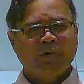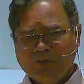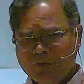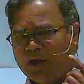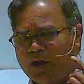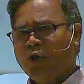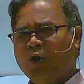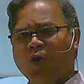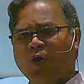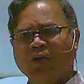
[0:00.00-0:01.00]
When you are
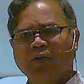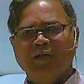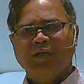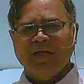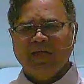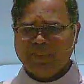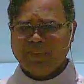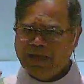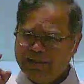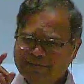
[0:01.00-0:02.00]
alone,
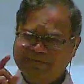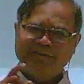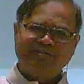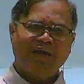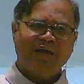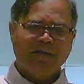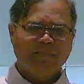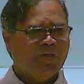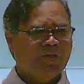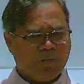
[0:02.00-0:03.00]
that is the
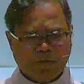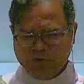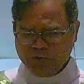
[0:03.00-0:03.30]
time